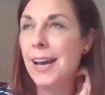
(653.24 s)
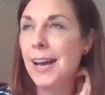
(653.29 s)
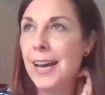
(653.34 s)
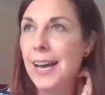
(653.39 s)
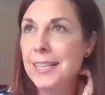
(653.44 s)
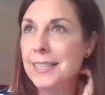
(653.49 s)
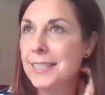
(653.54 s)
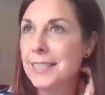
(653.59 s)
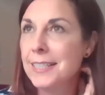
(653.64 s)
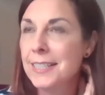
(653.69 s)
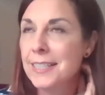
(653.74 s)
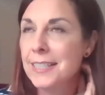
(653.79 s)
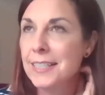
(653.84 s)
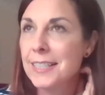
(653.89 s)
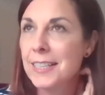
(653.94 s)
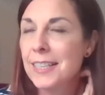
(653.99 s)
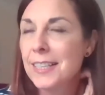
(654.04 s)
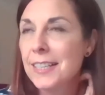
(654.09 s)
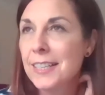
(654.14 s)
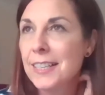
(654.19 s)
and
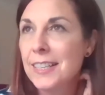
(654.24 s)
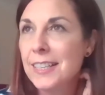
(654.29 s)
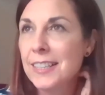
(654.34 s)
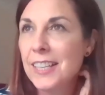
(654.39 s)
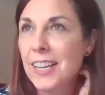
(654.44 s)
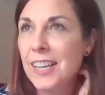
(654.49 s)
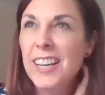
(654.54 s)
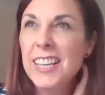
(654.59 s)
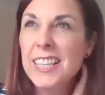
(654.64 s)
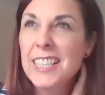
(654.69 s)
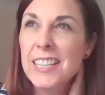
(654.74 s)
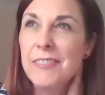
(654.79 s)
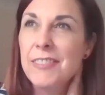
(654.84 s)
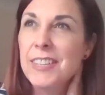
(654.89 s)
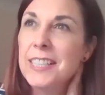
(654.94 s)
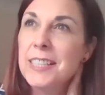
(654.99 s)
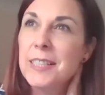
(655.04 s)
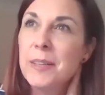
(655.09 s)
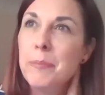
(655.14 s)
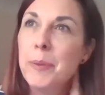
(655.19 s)
the idea
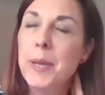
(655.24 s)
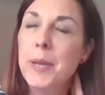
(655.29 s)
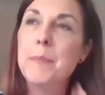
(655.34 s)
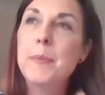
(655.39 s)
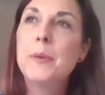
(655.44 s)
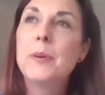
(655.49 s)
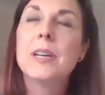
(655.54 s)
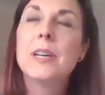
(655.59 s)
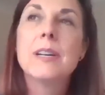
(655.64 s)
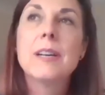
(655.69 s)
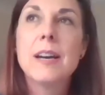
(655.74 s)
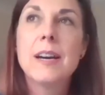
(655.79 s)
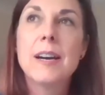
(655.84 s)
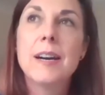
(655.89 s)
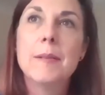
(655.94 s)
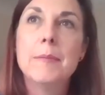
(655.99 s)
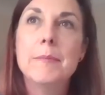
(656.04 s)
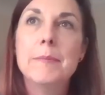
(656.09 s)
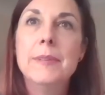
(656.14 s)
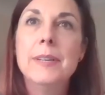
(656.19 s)
is that people can
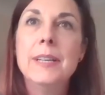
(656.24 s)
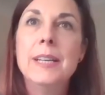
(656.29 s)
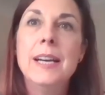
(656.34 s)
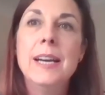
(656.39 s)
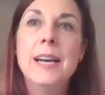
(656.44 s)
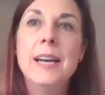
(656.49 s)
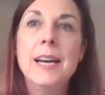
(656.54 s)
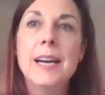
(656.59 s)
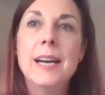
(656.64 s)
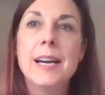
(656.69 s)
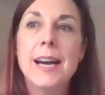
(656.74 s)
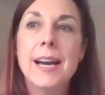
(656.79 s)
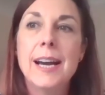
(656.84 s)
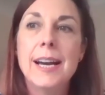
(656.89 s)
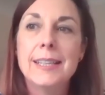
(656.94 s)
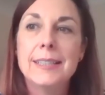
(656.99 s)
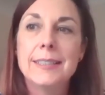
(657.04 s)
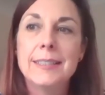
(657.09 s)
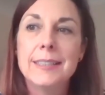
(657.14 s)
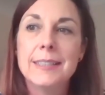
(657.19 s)
come
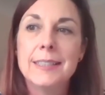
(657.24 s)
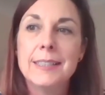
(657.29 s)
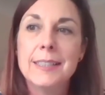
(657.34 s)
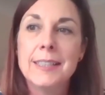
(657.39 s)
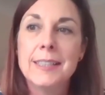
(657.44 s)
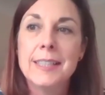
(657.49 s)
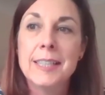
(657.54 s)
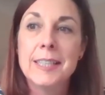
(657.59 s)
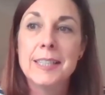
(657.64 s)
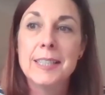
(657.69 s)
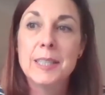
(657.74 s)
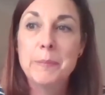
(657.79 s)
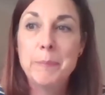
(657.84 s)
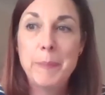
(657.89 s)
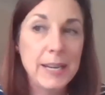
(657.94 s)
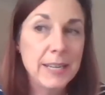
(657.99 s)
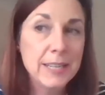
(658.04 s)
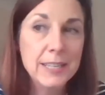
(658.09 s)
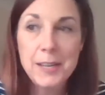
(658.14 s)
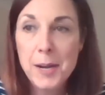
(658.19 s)
and
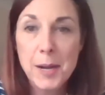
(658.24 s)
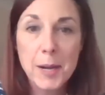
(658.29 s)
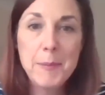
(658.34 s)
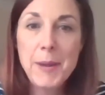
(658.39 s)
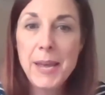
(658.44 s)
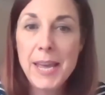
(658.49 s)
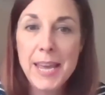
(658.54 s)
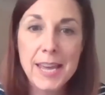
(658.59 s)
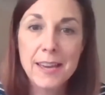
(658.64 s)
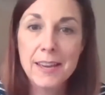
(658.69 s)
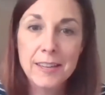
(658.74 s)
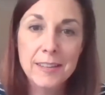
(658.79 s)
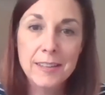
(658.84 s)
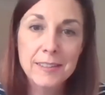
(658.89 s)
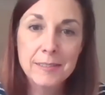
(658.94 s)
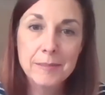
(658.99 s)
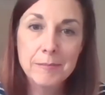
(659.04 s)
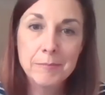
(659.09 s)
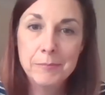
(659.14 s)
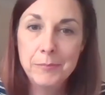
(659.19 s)
spend time
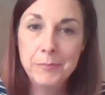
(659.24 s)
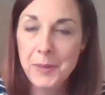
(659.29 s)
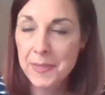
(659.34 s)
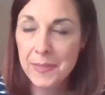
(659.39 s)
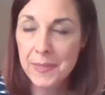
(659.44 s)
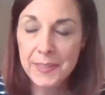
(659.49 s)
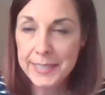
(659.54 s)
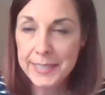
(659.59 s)
here with the